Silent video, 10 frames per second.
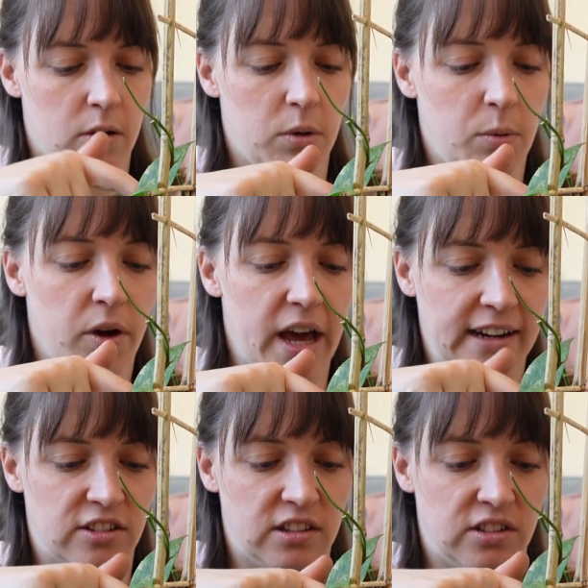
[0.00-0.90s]
We were
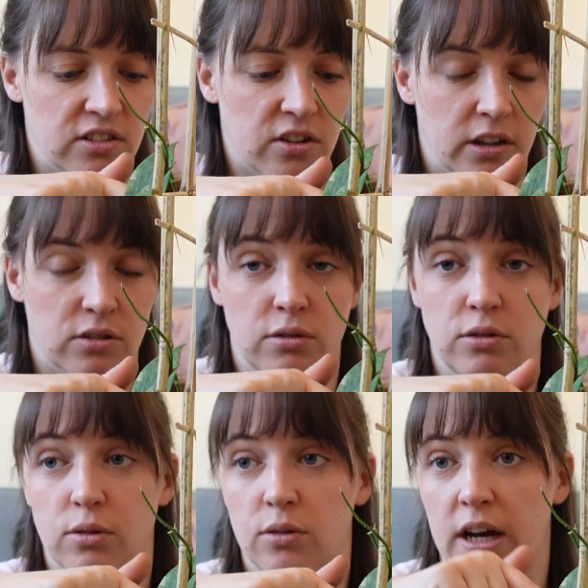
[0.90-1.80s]
actually just going to do